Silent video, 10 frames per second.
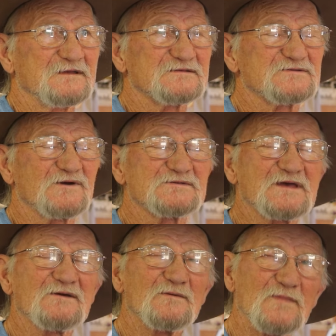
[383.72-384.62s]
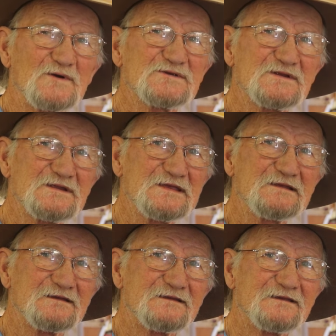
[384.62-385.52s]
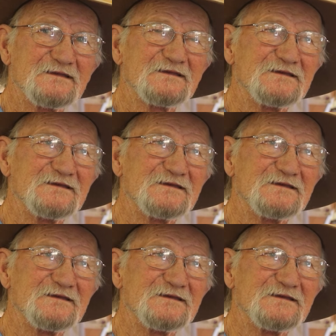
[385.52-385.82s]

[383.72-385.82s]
starts out emotionally mm-hmm.